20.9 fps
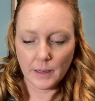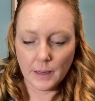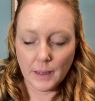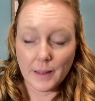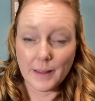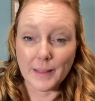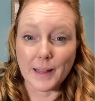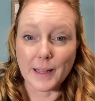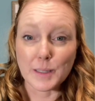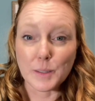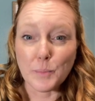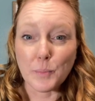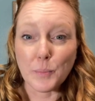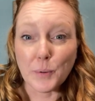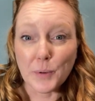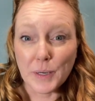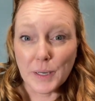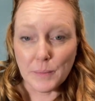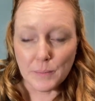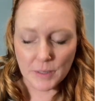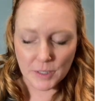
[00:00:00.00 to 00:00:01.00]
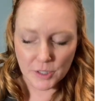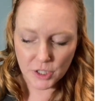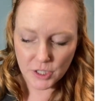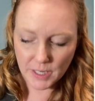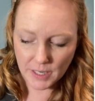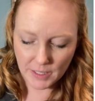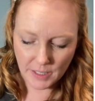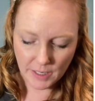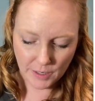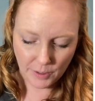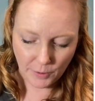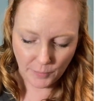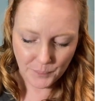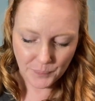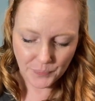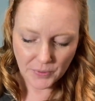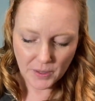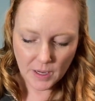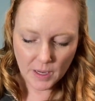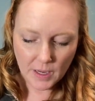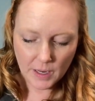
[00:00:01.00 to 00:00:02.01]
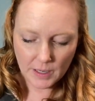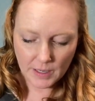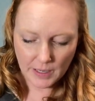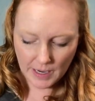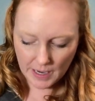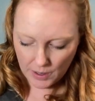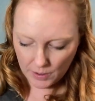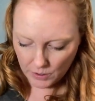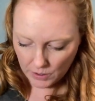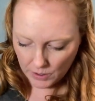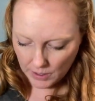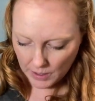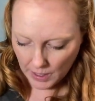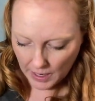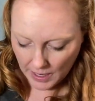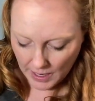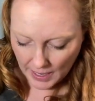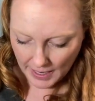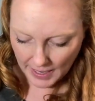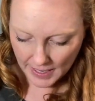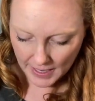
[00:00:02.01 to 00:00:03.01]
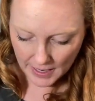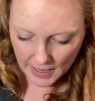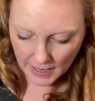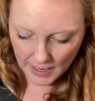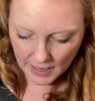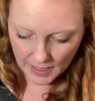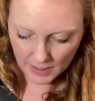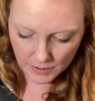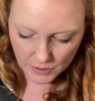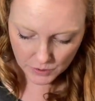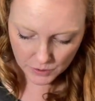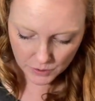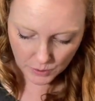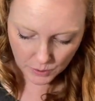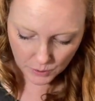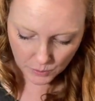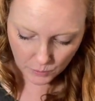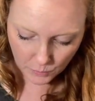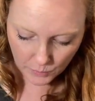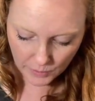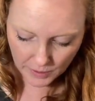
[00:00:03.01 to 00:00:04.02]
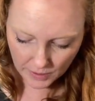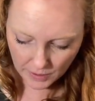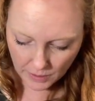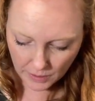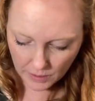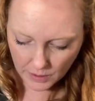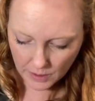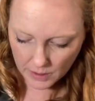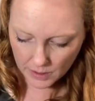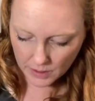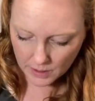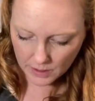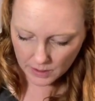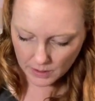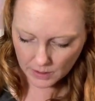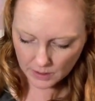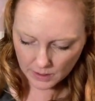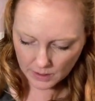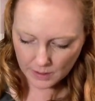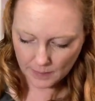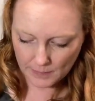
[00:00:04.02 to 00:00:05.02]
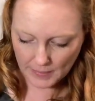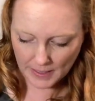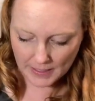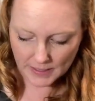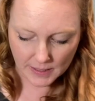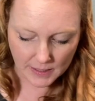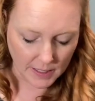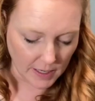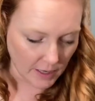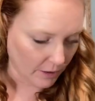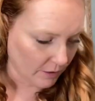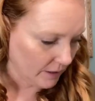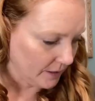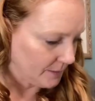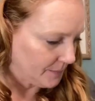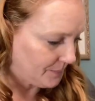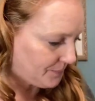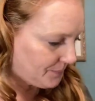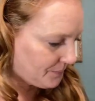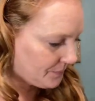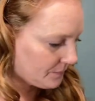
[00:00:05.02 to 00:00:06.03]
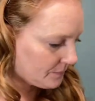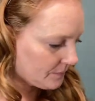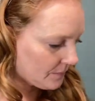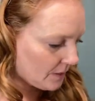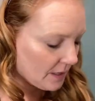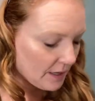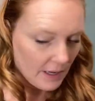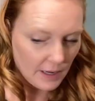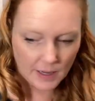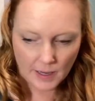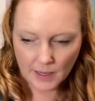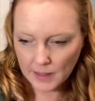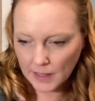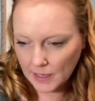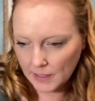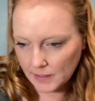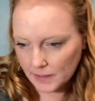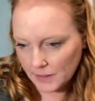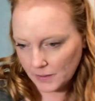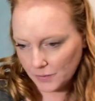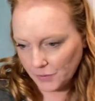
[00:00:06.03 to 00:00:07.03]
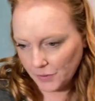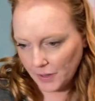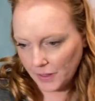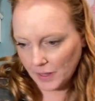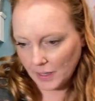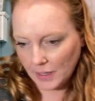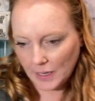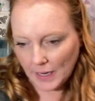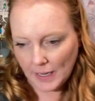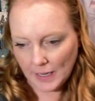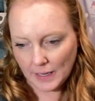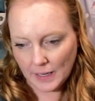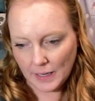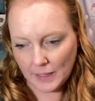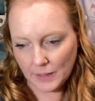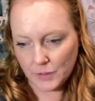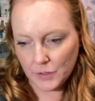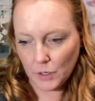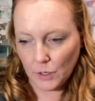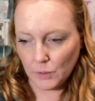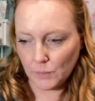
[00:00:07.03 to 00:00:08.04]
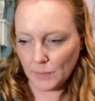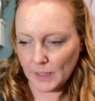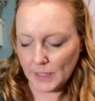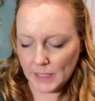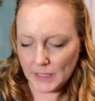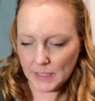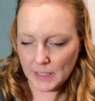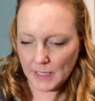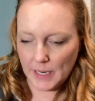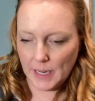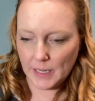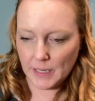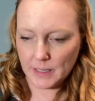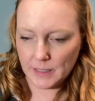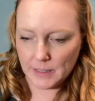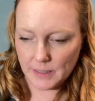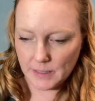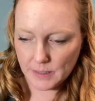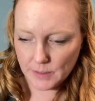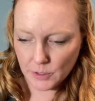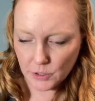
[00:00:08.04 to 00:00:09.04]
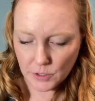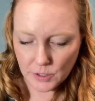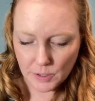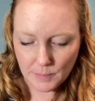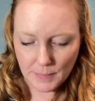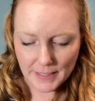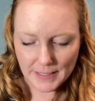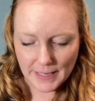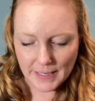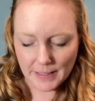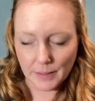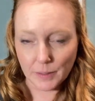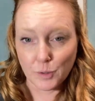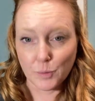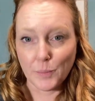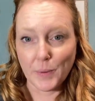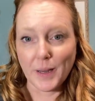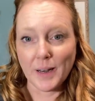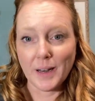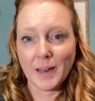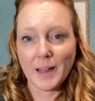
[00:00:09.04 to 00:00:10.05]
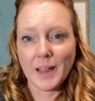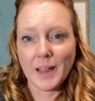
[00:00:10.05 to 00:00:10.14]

that's pretty much it here. Now, I end with mascara, and that is the only thing I had on already today because I started my day a little bit,